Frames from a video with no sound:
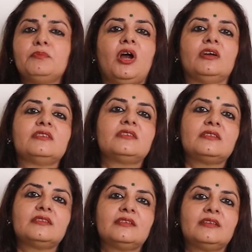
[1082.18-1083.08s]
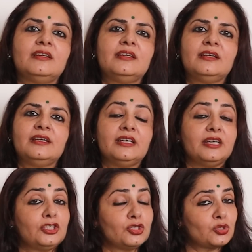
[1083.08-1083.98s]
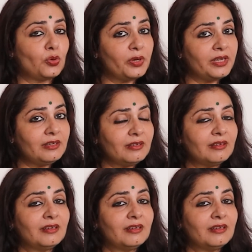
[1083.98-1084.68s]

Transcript: and Mars. It is showing